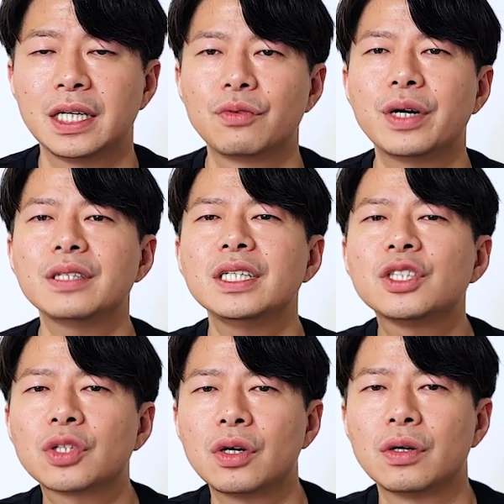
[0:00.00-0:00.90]
Friendly
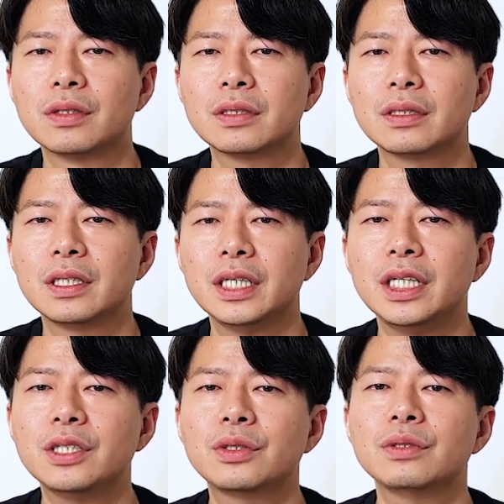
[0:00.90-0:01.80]
tone.
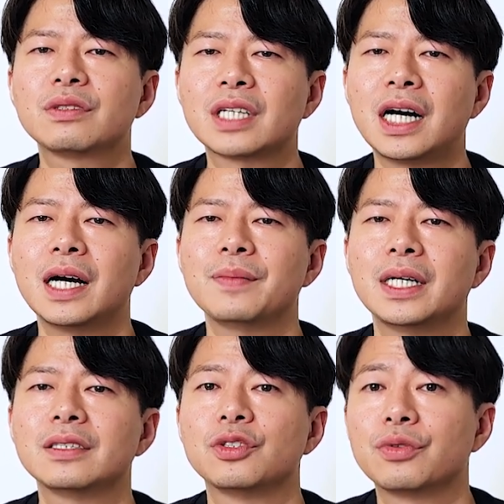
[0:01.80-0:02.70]
Include time
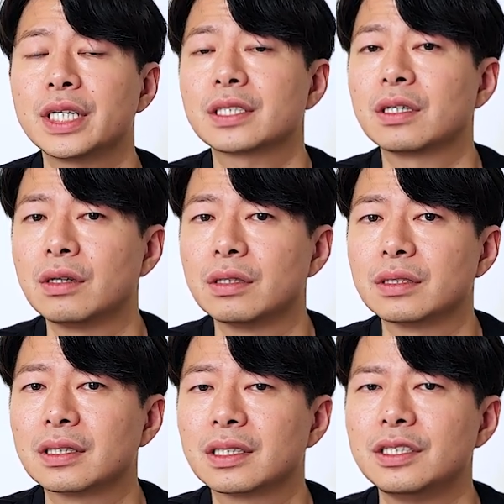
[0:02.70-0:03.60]
and dress code.